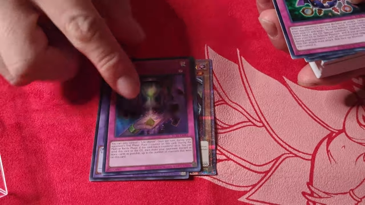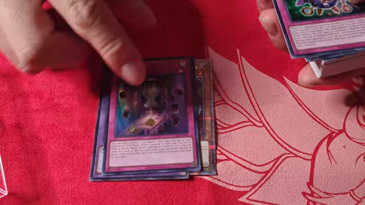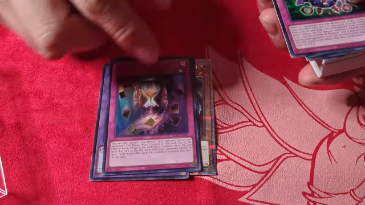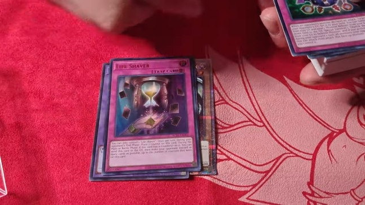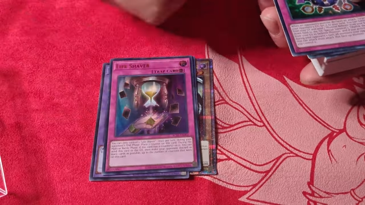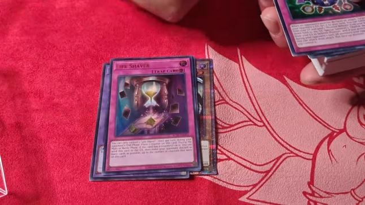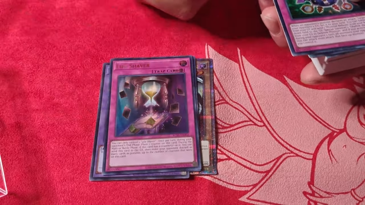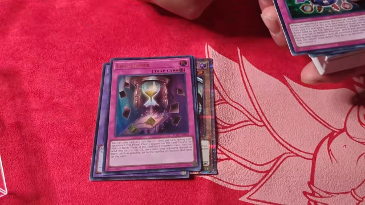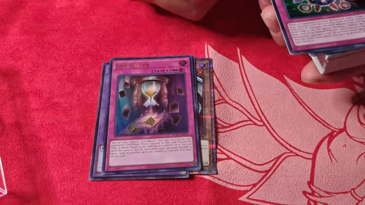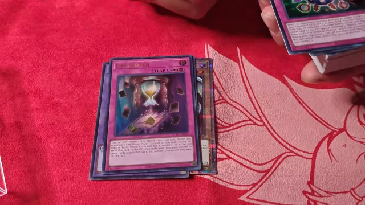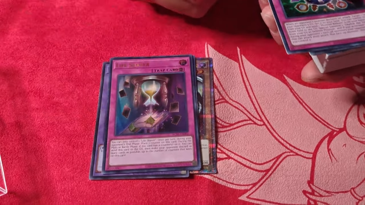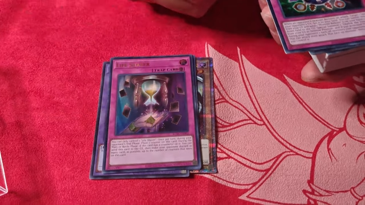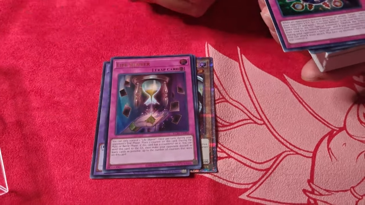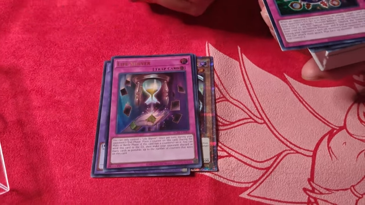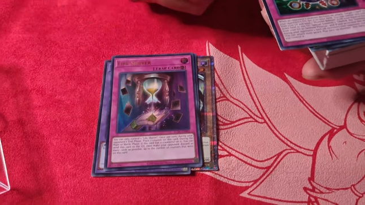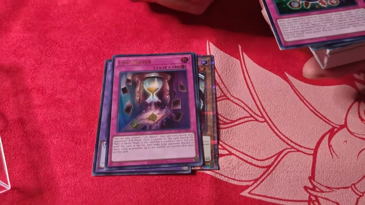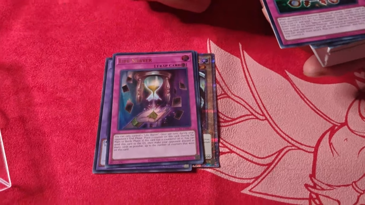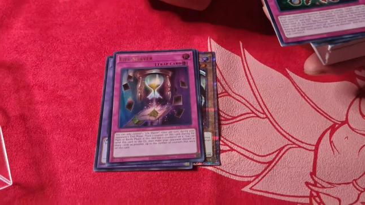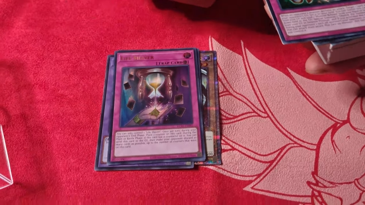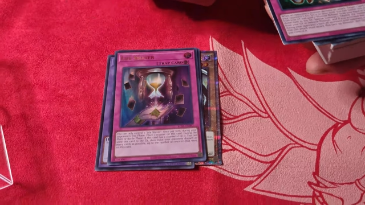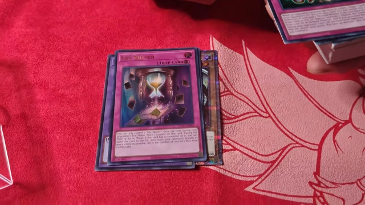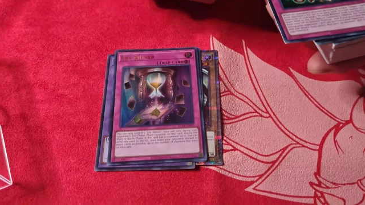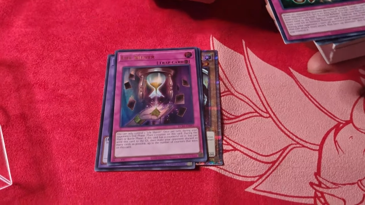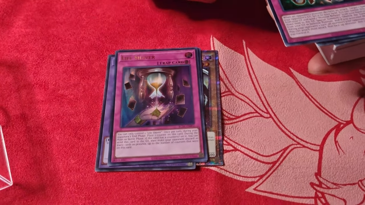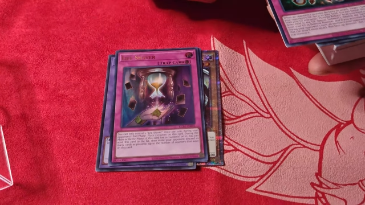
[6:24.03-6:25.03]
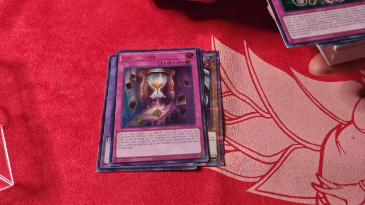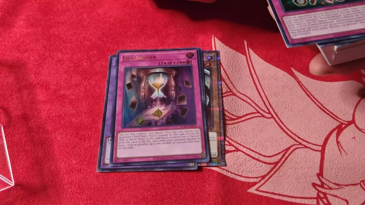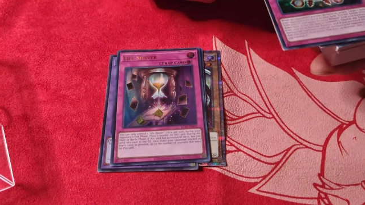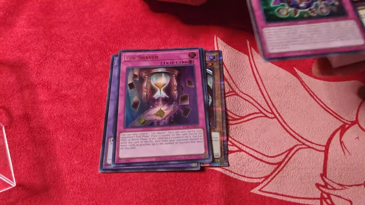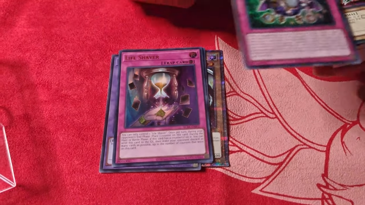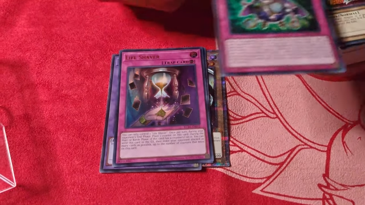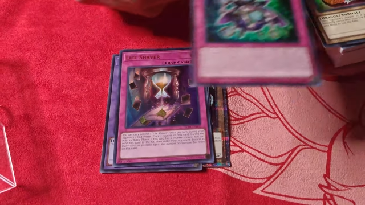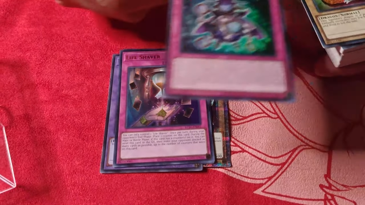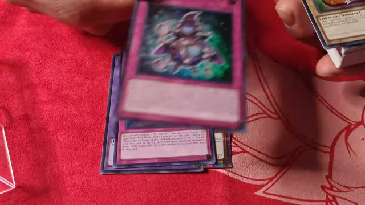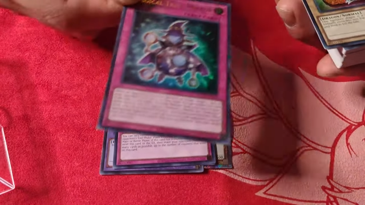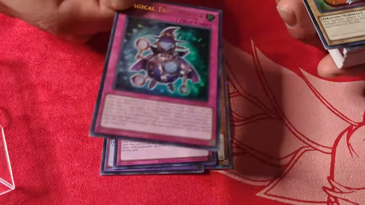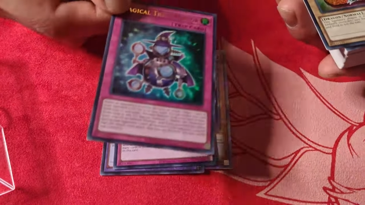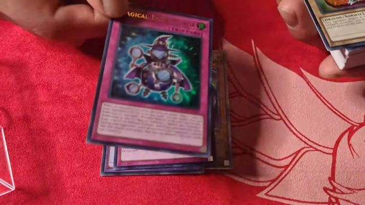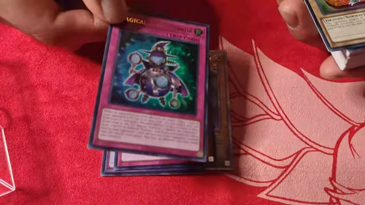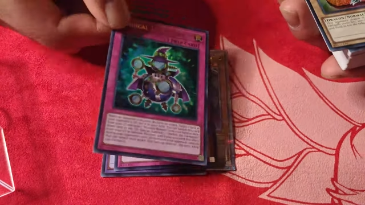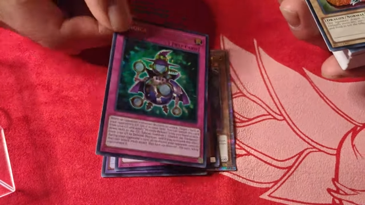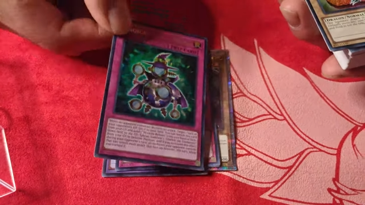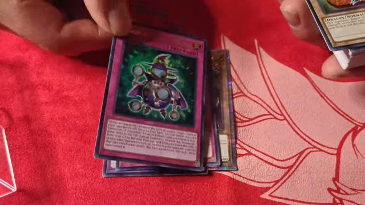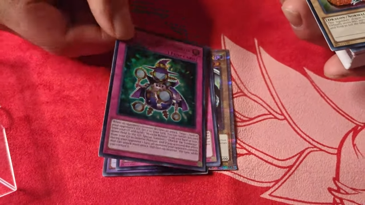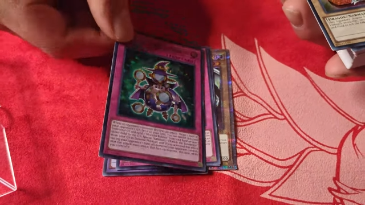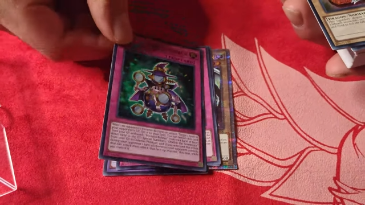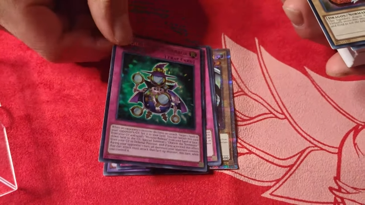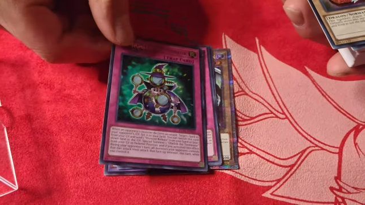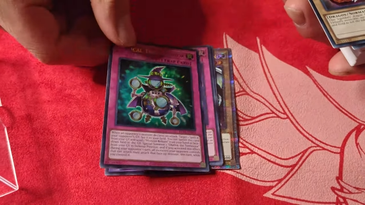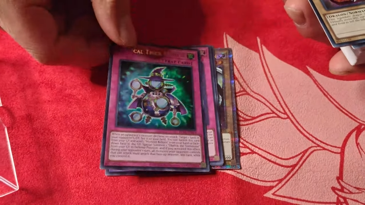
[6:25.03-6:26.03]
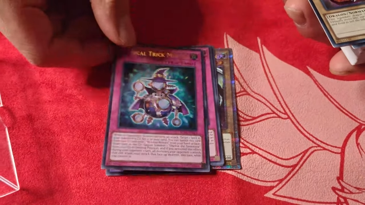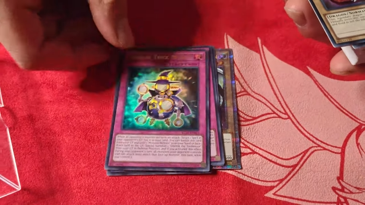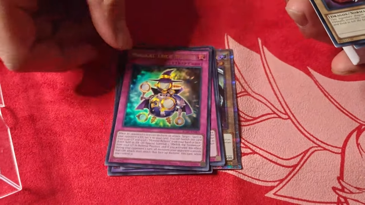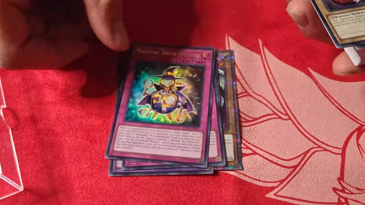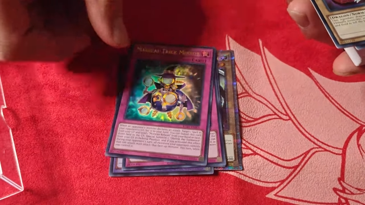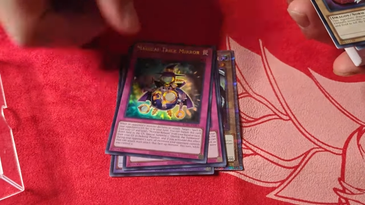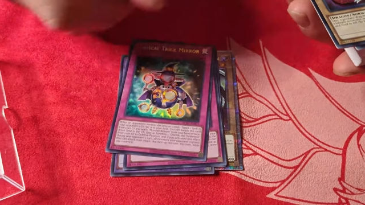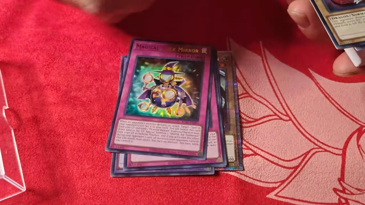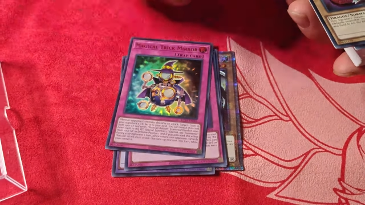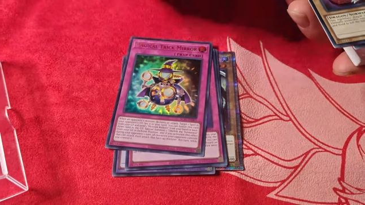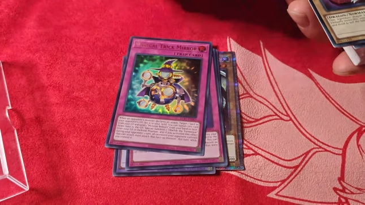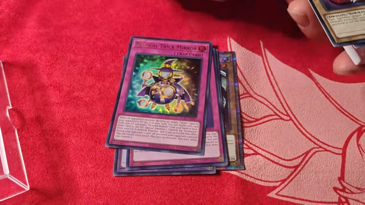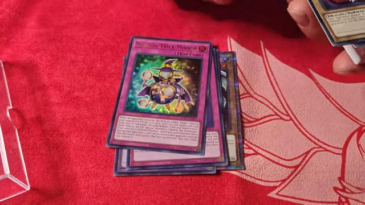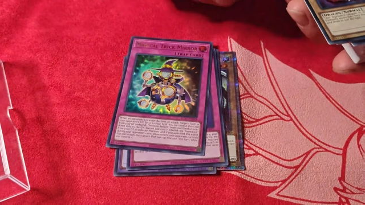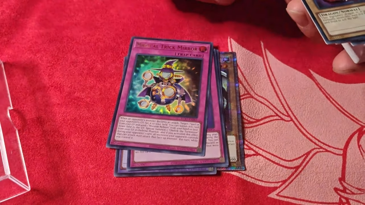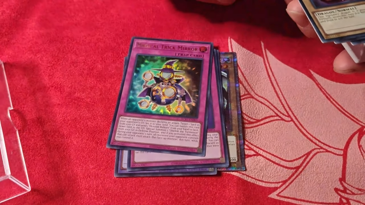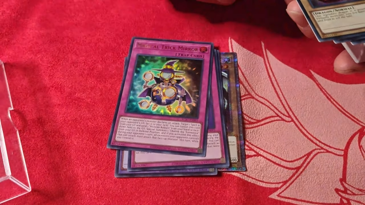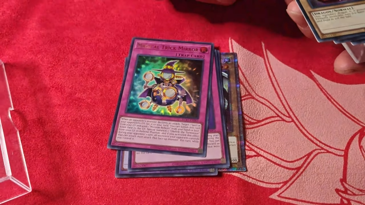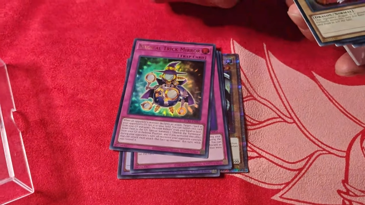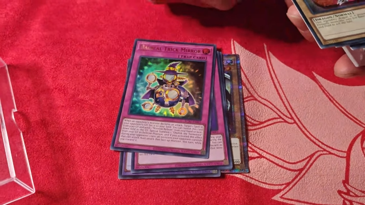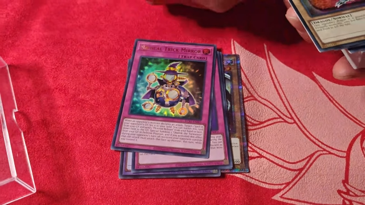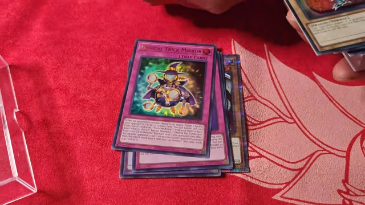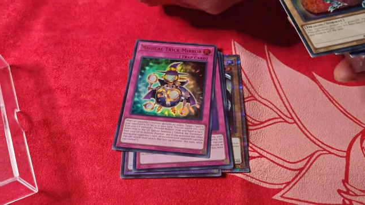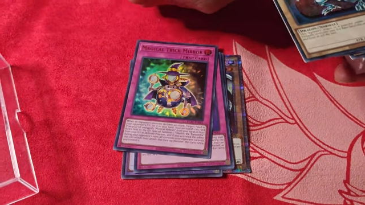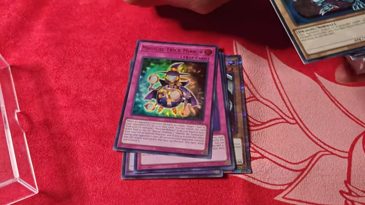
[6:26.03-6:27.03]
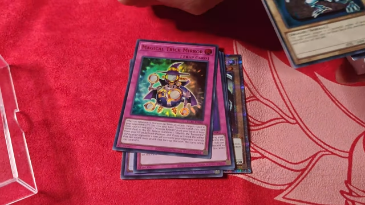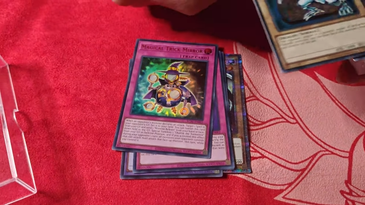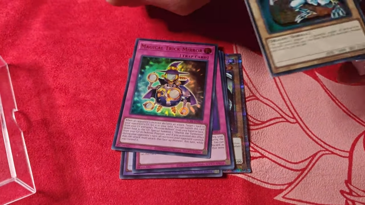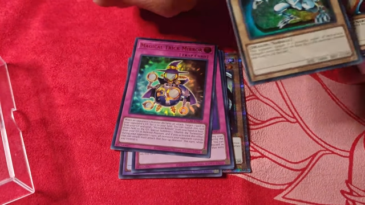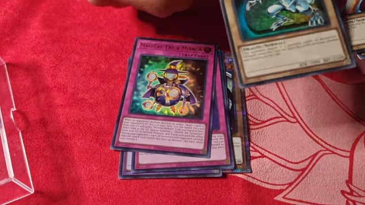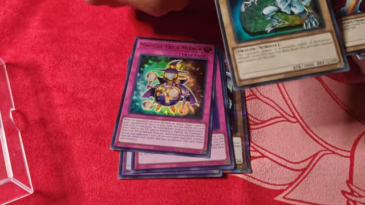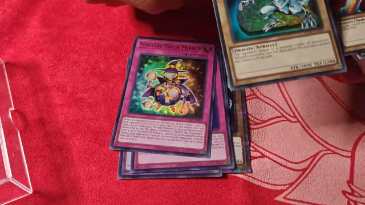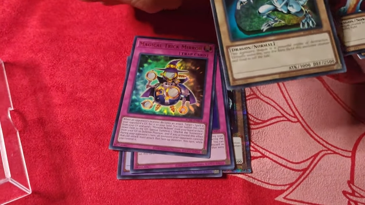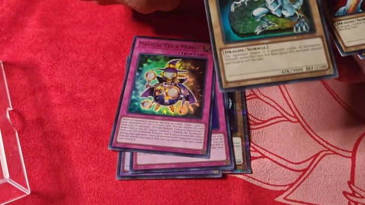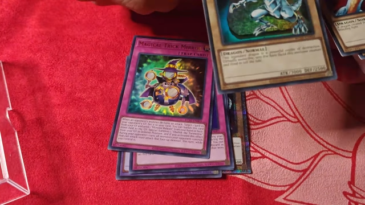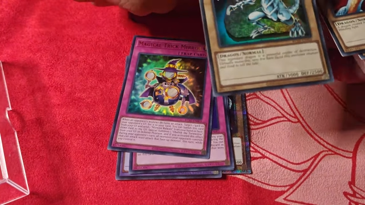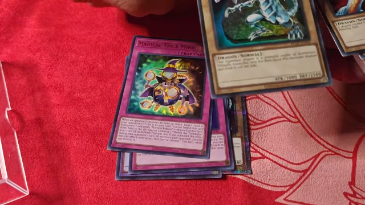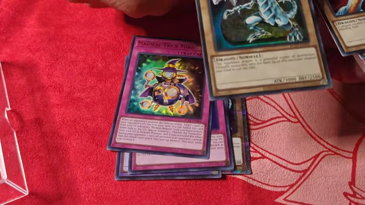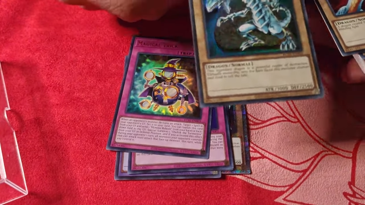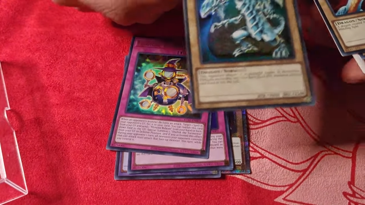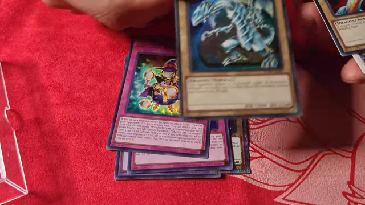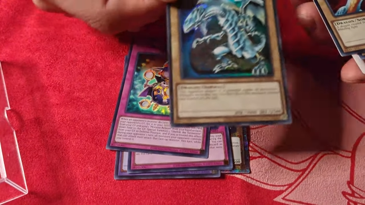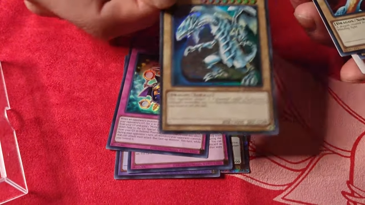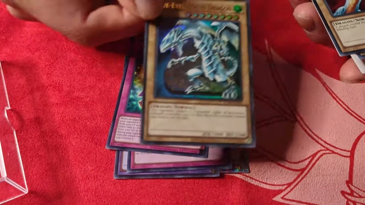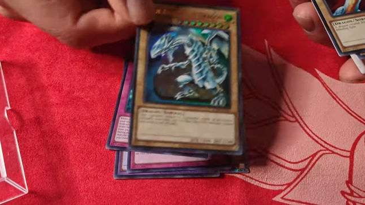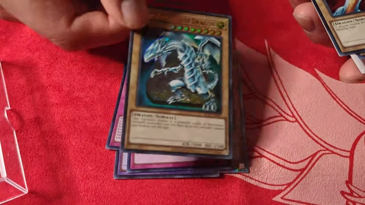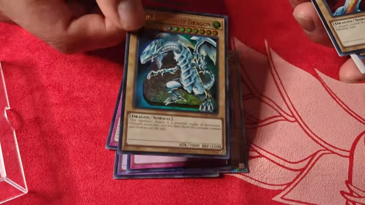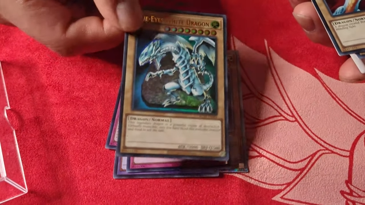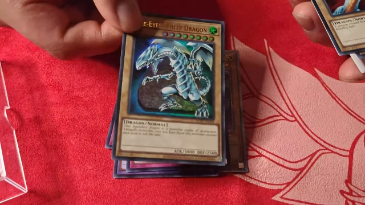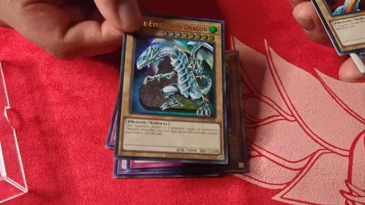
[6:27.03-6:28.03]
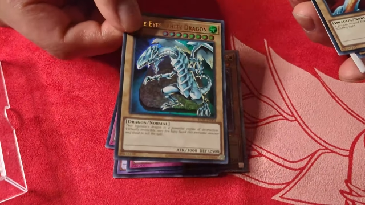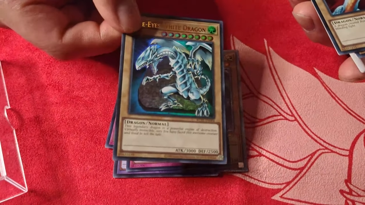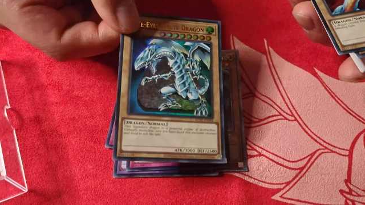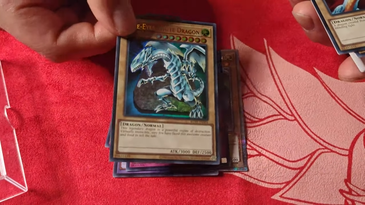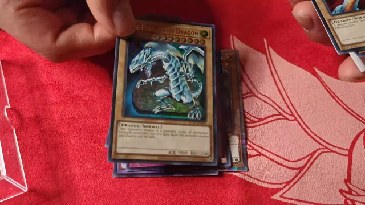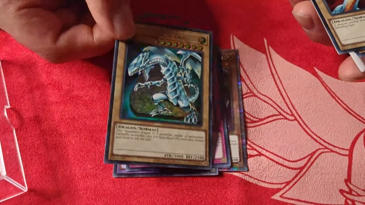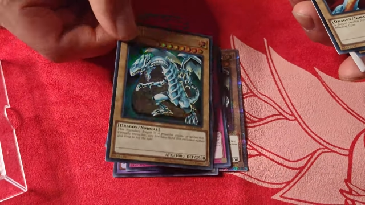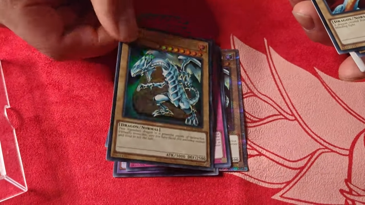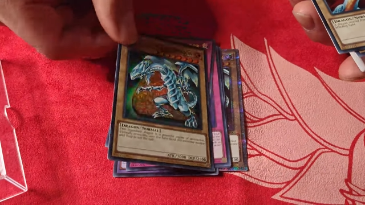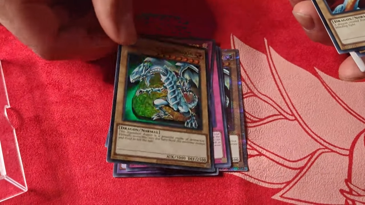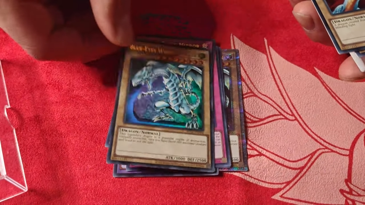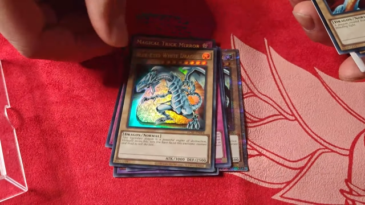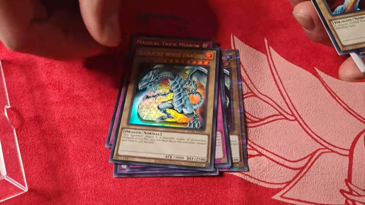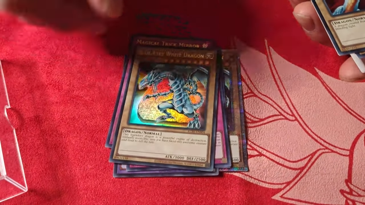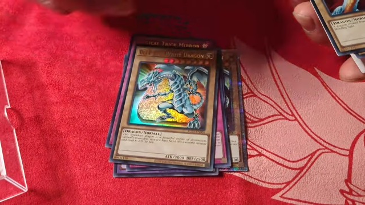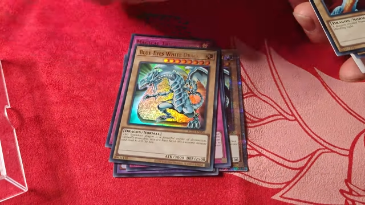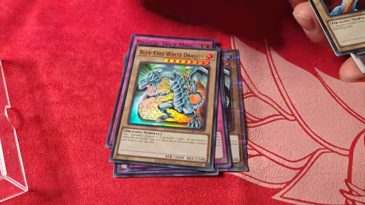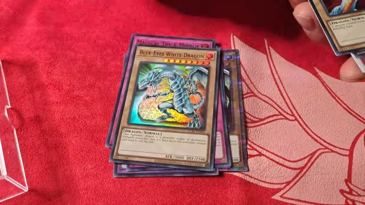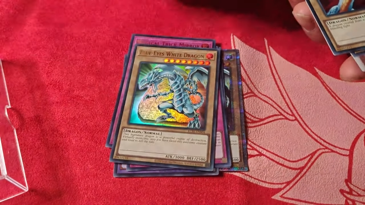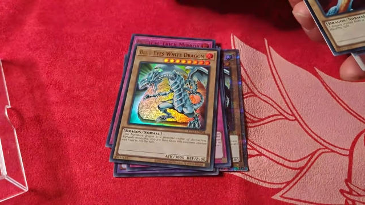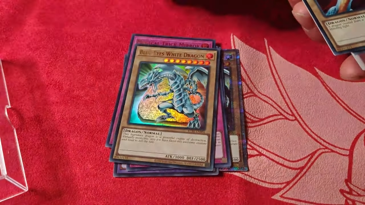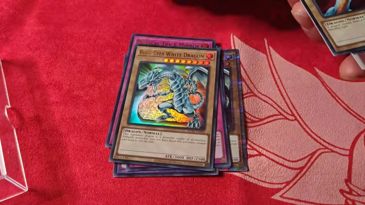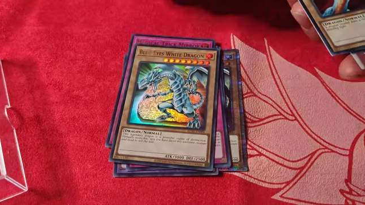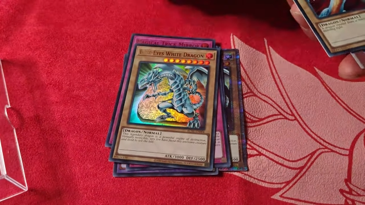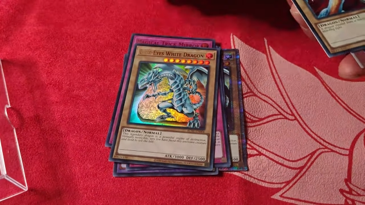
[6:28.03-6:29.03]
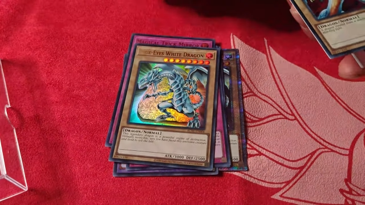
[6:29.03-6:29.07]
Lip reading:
(no speaker visible)